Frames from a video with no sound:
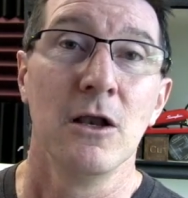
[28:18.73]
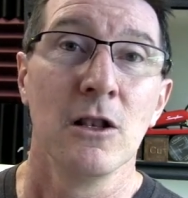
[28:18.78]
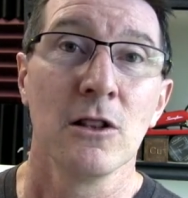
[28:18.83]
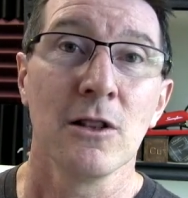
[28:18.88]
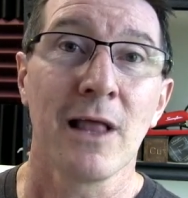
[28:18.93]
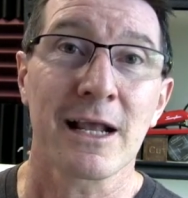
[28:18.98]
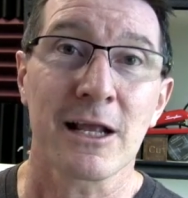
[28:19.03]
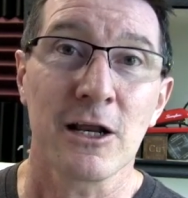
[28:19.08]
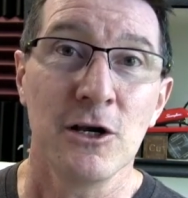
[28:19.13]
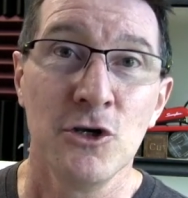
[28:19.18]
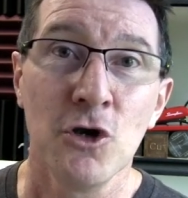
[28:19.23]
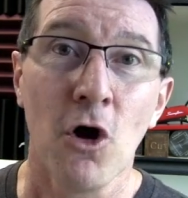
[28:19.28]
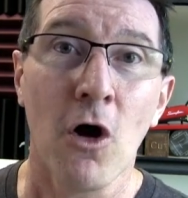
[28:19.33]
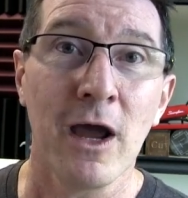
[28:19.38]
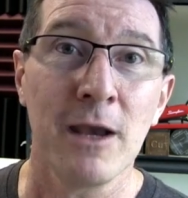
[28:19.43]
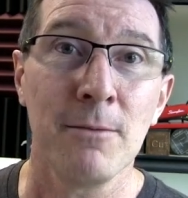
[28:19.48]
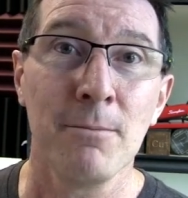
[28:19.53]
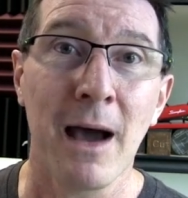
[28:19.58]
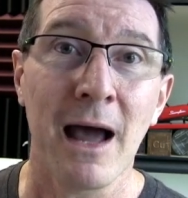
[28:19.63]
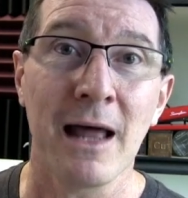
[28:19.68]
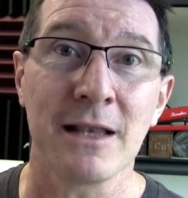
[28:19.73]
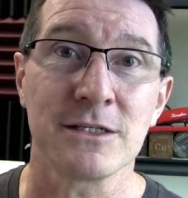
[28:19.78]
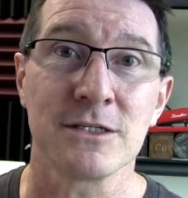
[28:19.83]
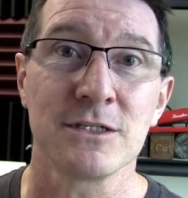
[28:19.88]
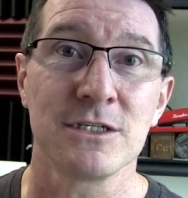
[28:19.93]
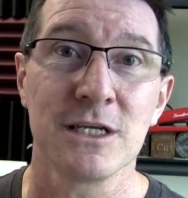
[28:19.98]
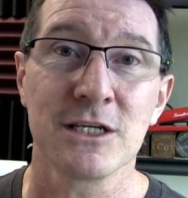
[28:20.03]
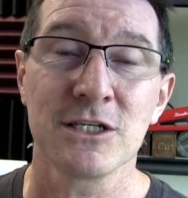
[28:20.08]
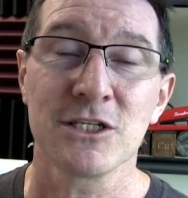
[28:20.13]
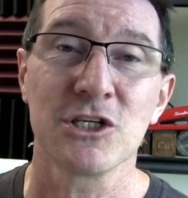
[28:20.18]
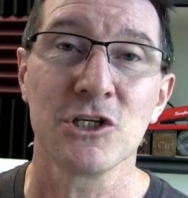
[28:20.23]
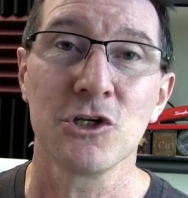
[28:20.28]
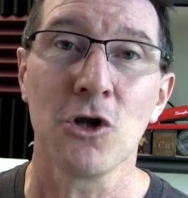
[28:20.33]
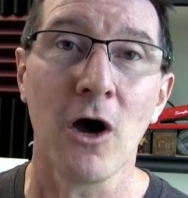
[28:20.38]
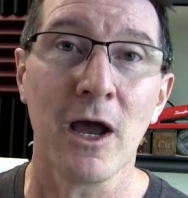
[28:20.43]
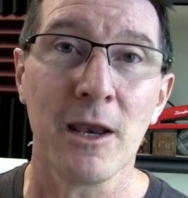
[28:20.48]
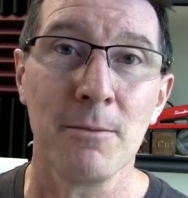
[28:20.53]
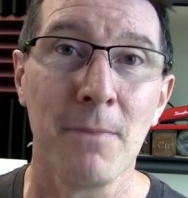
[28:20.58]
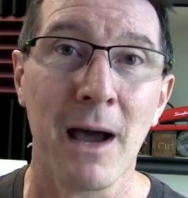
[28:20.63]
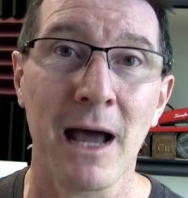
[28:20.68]
9 months, 6 to
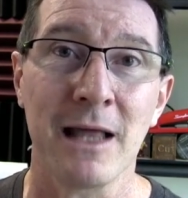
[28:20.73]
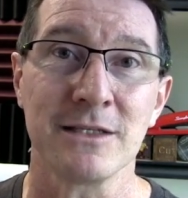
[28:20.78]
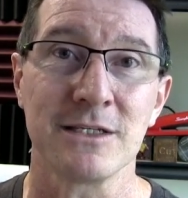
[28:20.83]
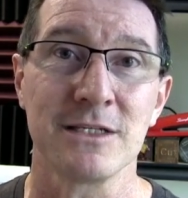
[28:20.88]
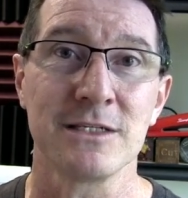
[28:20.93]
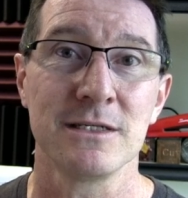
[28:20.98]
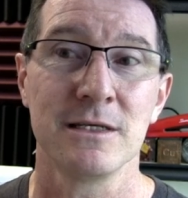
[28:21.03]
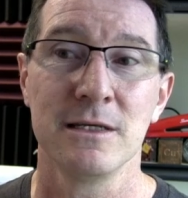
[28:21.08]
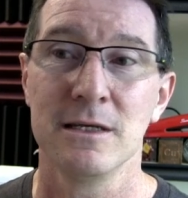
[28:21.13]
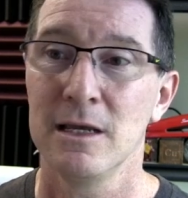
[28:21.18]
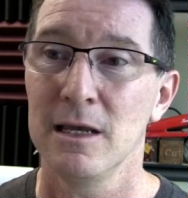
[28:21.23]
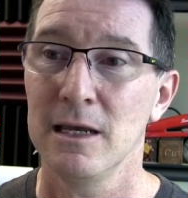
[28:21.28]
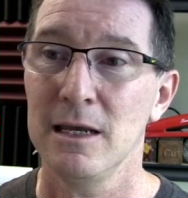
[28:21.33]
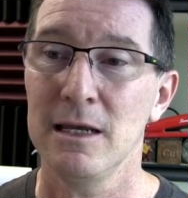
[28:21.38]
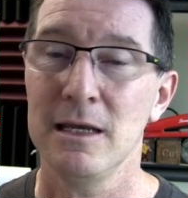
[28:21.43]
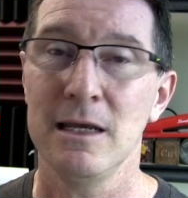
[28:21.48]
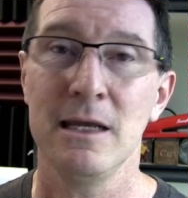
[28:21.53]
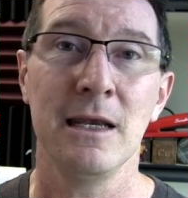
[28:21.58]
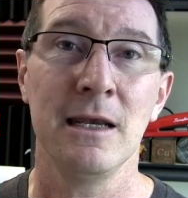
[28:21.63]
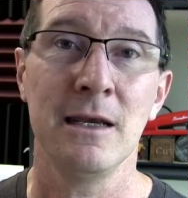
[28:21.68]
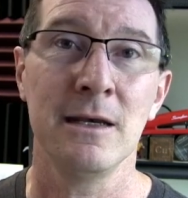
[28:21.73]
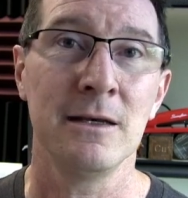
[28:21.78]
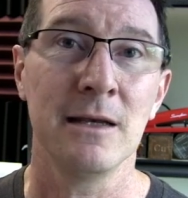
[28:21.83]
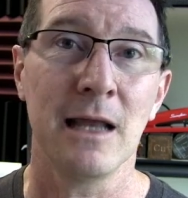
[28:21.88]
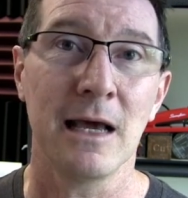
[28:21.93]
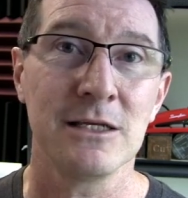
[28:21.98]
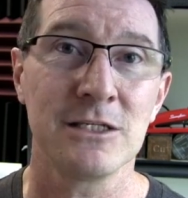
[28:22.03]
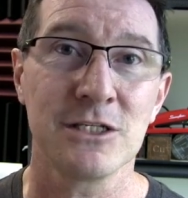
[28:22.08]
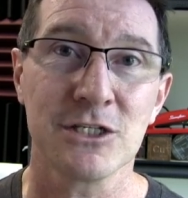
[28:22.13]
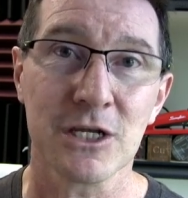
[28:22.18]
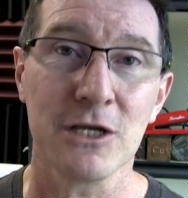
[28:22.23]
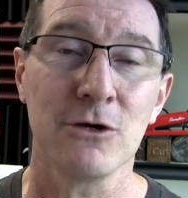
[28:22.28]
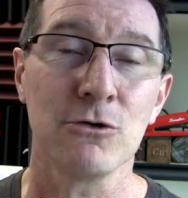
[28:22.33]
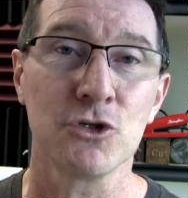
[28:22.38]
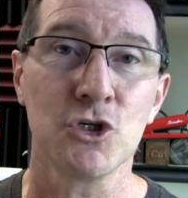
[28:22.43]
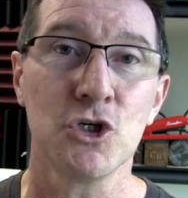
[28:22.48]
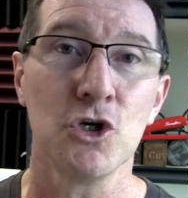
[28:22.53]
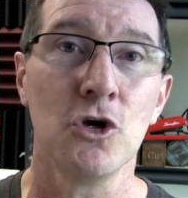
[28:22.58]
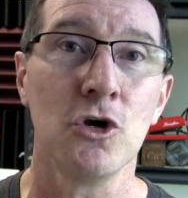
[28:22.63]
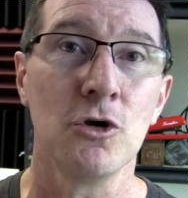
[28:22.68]
9 months in a steel
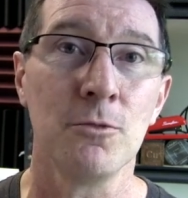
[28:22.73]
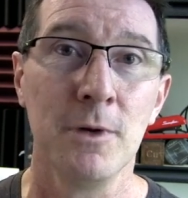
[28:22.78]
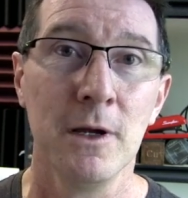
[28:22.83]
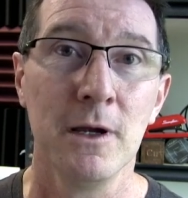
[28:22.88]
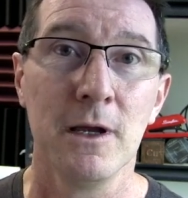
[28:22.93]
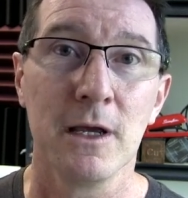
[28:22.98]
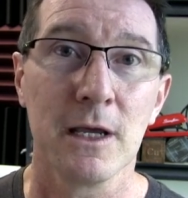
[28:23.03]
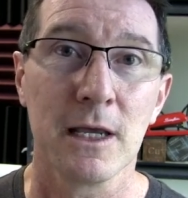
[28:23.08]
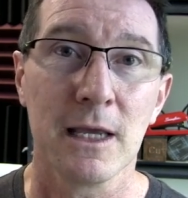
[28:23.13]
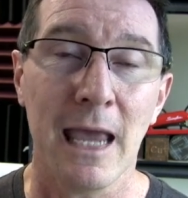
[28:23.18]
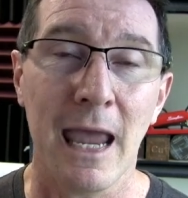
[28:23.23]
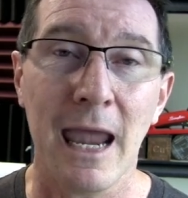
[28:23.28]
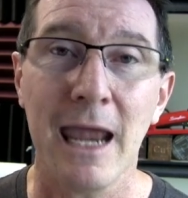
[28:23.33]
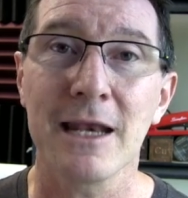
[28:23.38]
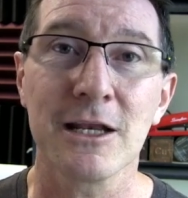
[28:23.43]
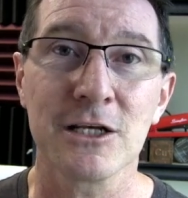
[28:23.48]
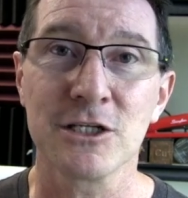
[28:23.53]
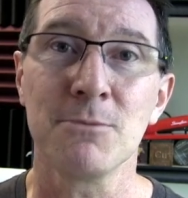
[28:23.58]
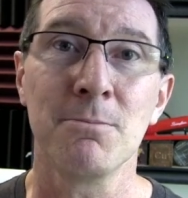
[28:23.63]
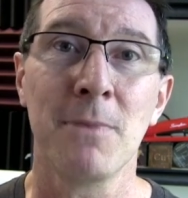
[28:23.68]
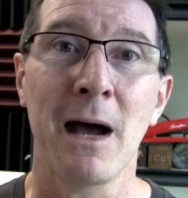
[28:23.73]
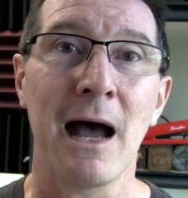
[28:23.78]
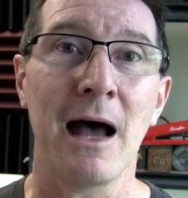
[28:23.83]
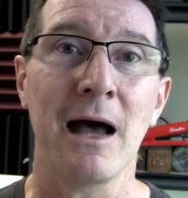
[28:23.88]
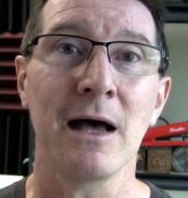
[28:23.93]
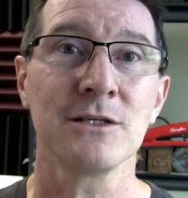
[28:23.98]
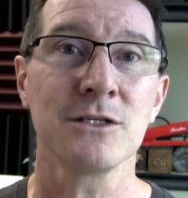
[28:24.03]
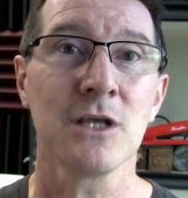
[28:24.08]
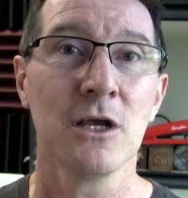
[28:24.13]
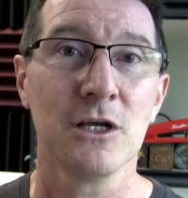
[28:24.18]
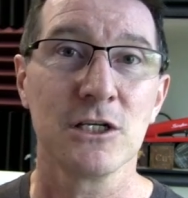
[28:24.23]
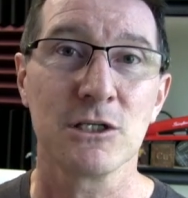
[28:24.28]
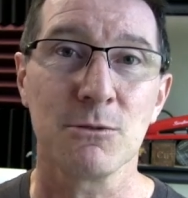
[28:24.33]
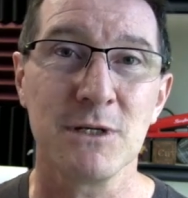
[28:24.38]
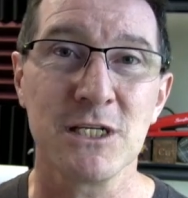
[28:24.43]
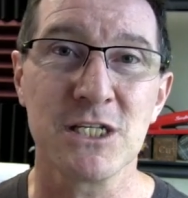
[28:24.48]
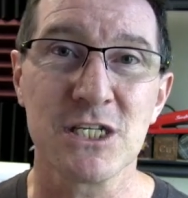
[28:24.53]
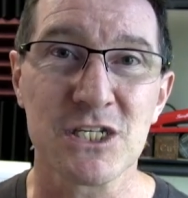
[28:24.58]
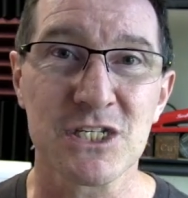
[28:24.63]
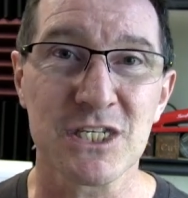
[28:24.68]
tube headed to Mars to
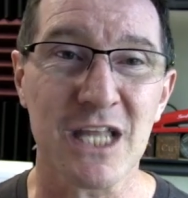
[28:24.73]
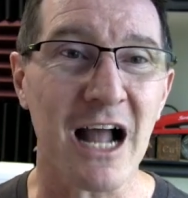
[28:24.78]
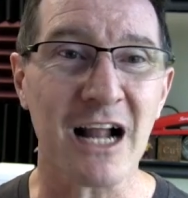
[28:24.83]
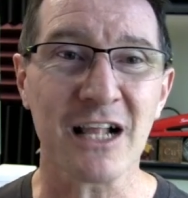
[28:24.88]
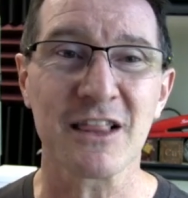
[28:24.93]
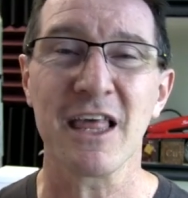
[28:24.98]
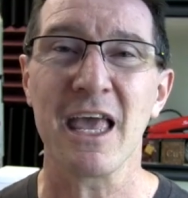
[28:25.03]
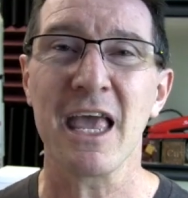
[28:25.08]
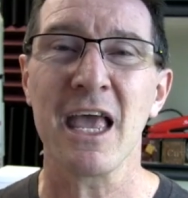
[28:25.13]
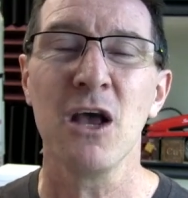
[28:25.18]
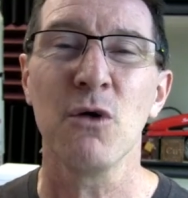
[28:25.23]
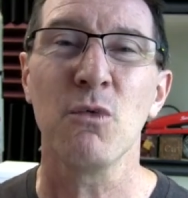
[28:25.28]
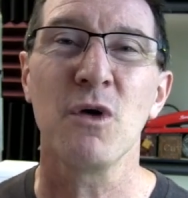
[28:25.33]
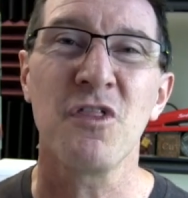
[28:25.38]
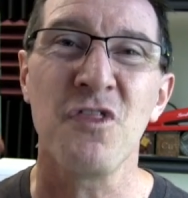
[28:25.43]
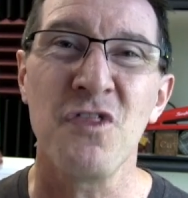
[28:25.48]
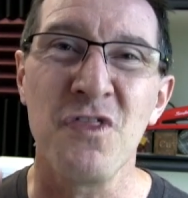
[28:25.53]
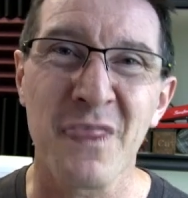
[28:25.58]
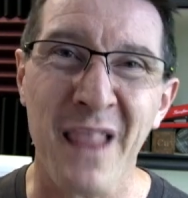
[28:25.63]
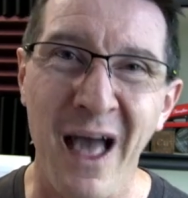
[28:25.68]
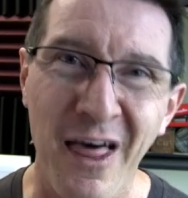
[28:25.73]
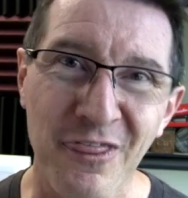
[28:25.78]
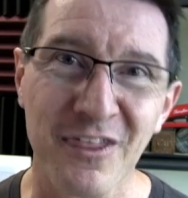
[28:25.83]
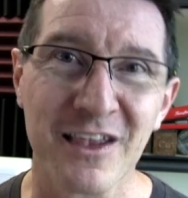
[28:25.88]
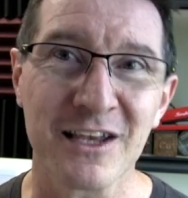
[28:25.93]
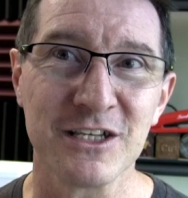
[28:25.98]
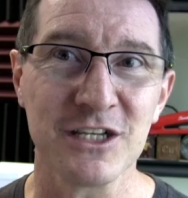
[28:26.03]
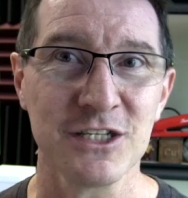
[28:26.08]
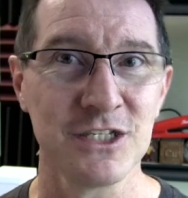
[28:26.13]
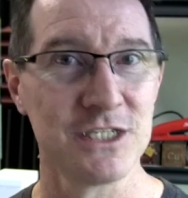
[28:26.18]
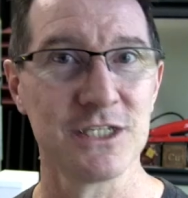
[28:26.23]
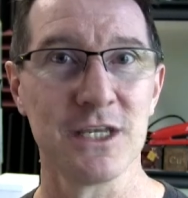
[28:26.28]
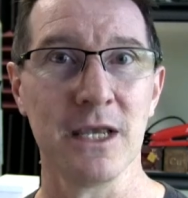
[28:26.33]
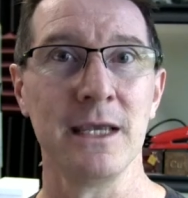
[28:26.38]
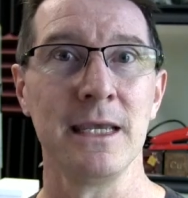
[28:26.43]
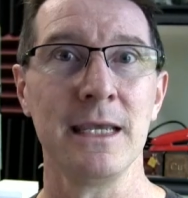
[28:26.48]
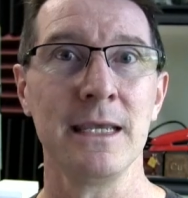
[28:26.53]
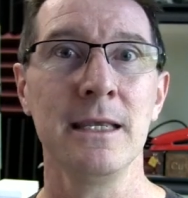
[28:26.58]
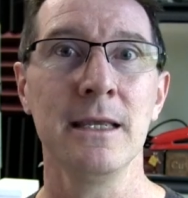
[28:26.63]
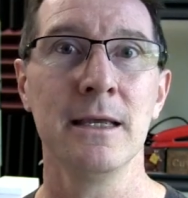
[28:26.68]
be stuck there with nothing to
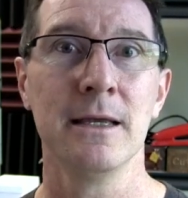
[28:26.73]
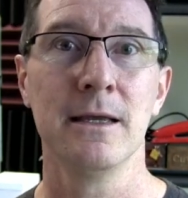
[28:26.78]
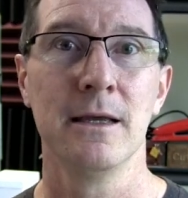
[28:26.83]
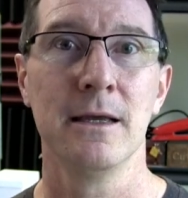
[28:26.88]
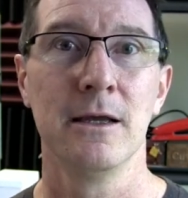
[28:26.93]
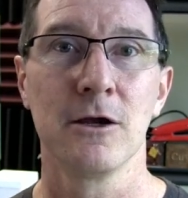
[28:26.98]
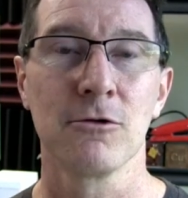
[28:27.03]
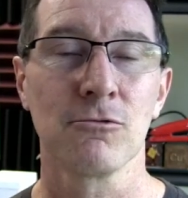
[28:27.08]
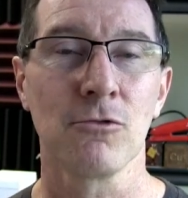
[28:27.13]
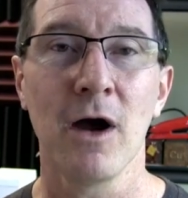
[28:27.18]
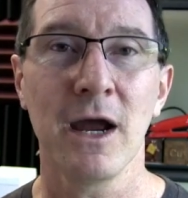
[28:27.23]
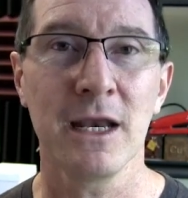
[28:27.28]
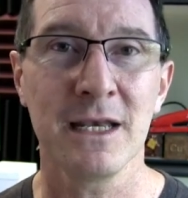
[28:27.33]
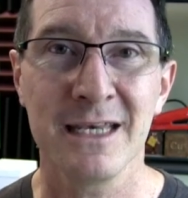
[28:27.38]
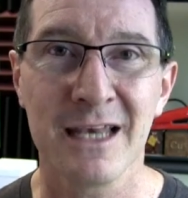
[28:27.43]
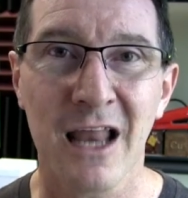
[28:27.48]
see, right?